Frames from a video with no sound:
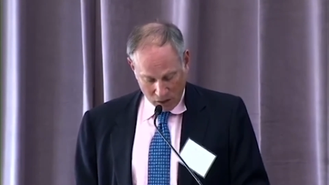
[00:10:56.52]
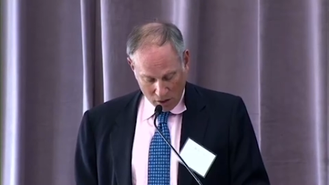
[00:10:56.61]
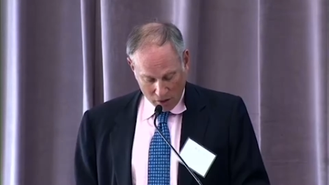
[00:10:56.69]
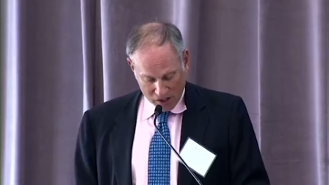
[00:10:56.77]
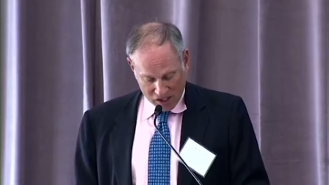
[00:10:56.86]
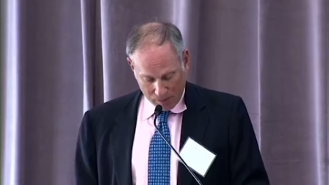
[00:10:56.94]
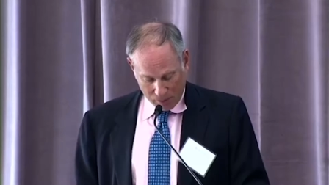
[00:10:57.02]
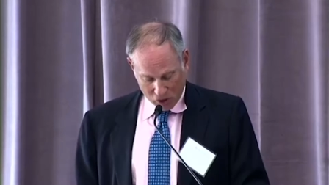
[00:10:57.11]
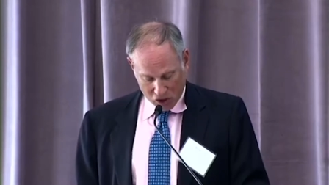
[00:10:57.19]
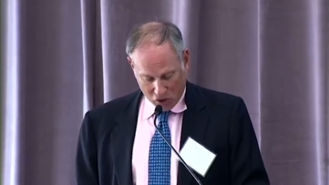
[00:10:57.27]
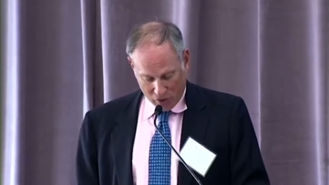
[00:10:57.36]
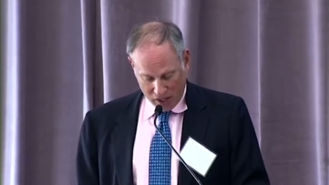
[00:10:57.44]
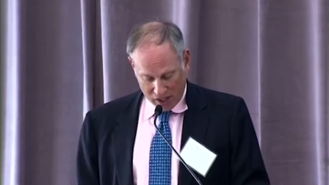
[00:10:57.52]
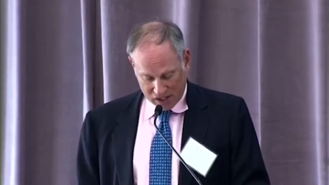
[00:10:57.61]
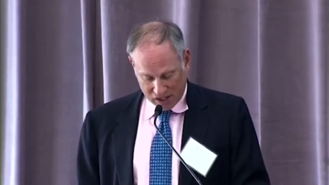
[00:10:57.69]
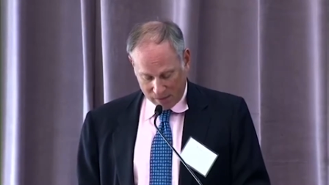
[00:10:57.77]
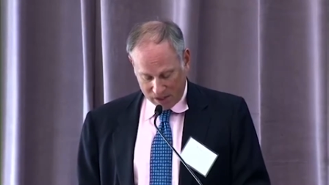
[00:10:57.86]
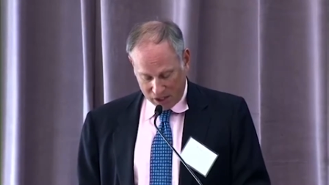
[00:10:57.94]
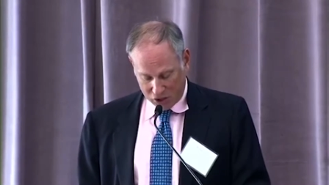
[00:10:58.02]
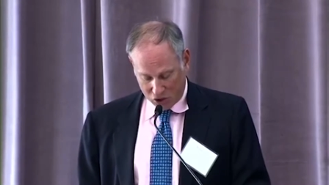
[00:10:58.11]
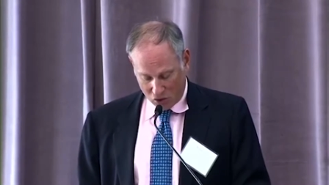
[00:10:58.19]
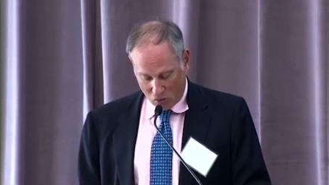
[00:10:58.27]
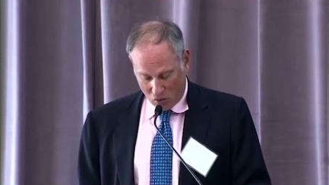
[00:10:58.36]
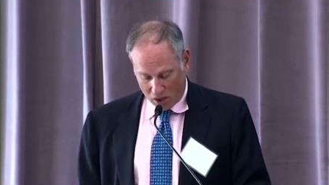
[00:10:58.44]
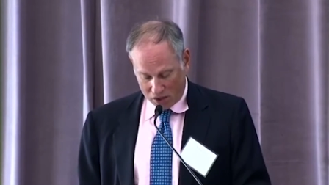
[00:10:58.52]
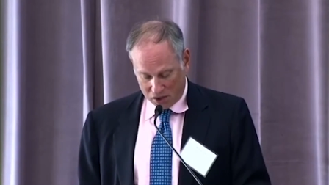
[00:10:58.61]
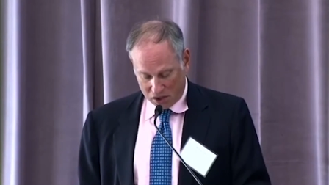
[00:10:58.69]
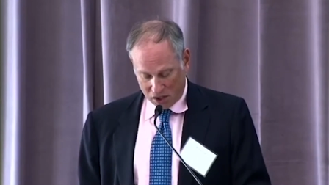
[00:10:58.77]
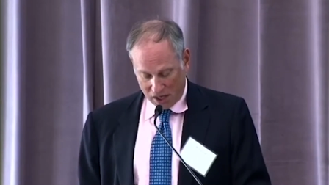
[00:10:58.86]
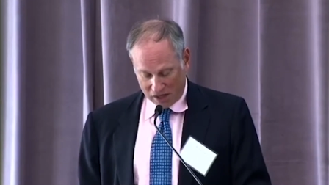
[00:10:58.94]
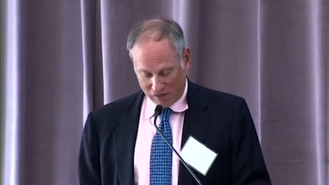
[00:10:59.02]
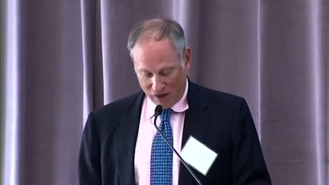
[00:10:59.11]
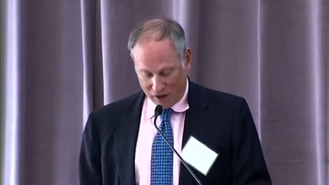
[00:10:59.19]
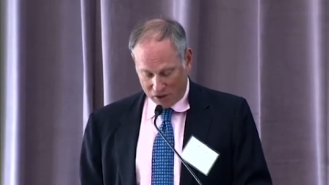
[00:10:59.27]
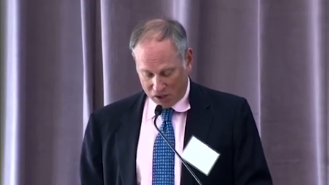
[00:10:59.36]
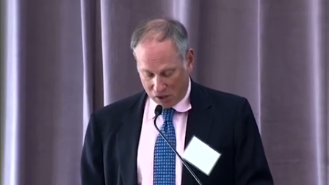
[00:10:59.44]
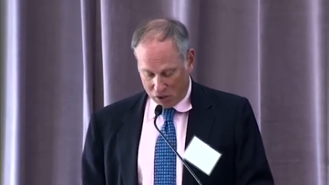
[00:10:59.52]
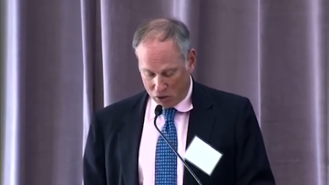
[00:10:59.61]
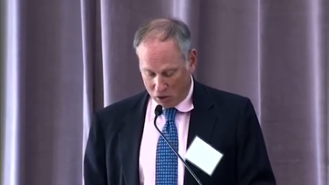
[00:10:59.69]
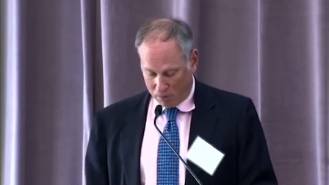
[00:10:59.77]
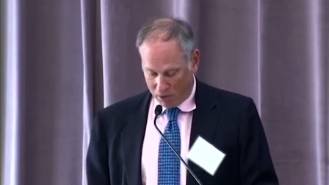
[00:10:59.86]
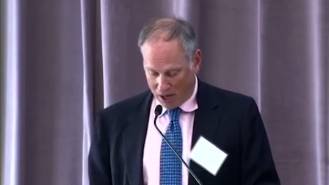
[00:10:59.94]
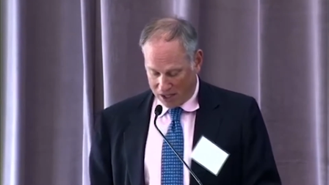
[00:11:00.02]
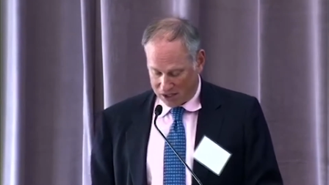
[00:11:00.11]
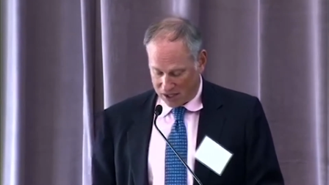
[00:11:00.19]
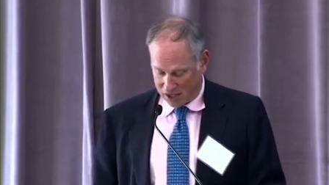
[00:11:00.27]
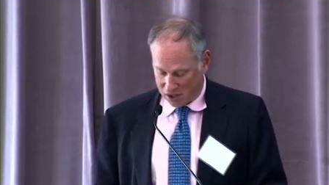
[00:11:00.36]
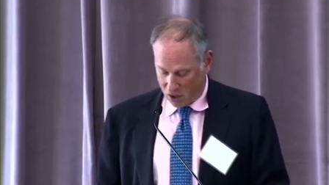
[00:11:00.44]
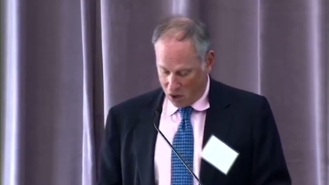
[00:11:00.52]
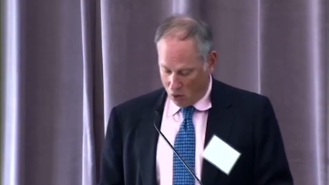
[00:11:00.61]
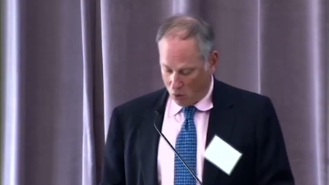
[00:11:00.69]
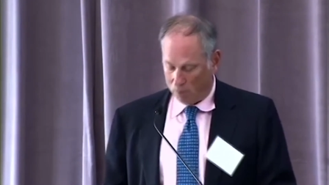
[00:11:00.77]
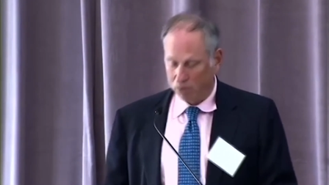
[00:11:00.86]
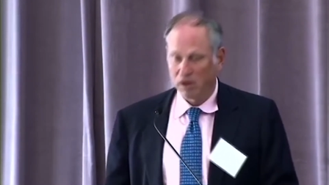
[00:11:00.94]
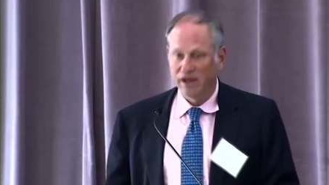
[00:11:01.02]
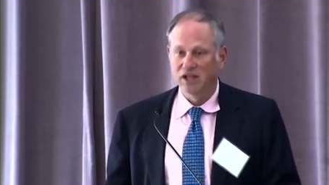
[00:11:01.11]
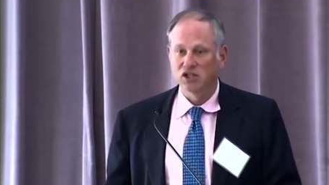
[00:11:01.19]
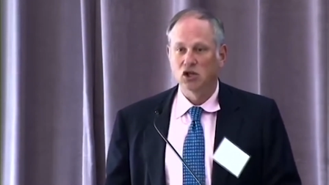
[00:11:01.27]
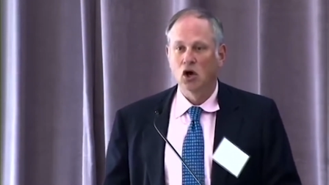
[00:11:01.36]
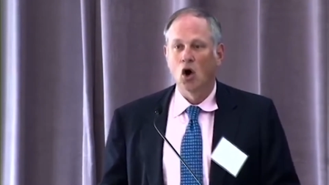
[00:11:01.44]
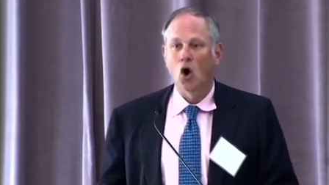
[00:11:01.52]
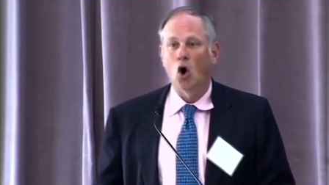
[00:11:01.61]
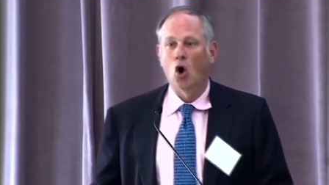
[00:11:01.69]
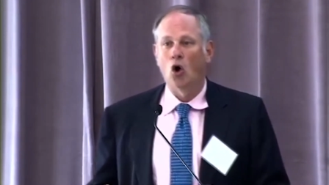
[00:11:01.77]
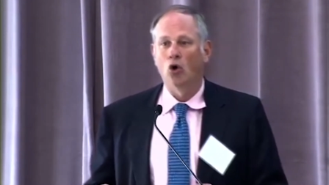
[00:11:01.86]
The simple screen and some additional ones, as vendors click through the process, replaced all